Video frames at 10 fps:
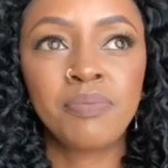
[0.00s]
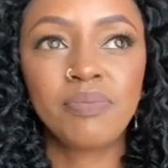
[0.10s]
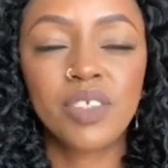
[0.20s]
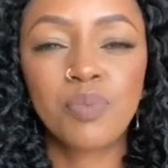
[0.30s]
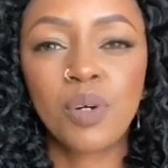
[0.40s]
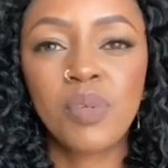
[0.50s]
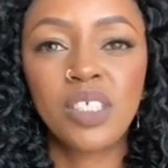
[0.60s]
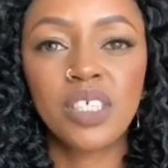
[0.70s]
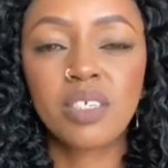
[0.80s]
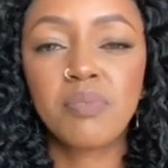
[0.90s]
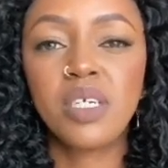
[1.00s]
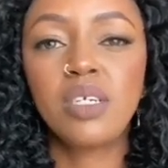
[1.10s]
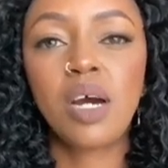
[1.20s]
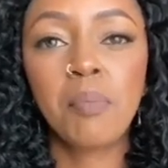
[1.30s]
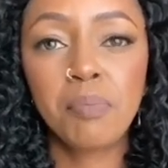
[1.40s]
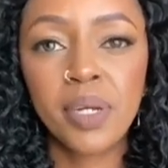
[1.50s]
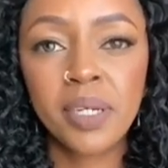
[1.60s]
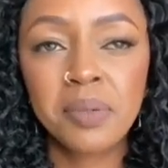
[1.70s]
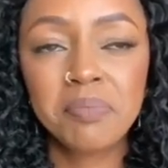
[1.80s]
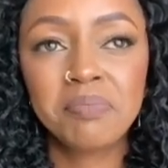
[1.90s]
It's probably just me
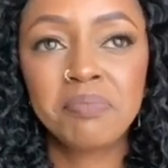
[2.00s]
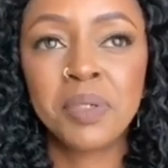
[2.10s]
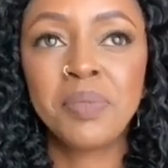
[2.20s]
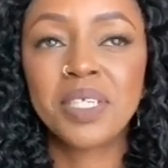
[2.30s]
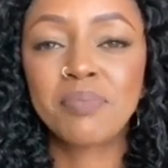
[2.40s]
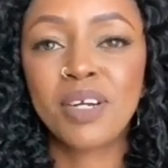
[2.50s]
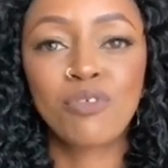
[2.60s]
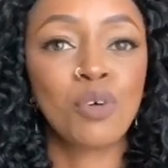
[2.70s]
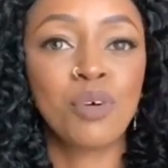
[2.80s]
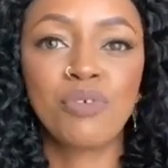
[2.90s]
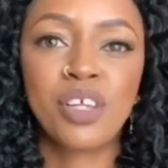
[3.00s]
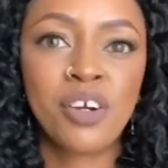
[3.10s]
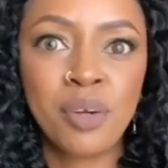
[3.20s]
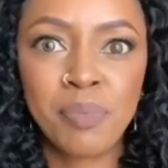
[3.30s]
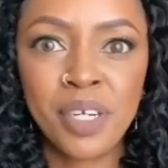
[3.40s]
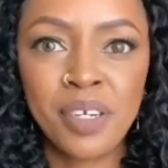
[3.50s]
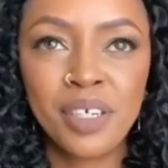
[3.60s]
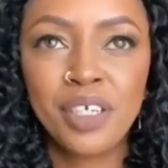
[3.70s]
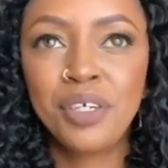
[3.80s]
dumping. Maybe it's my form of therapy.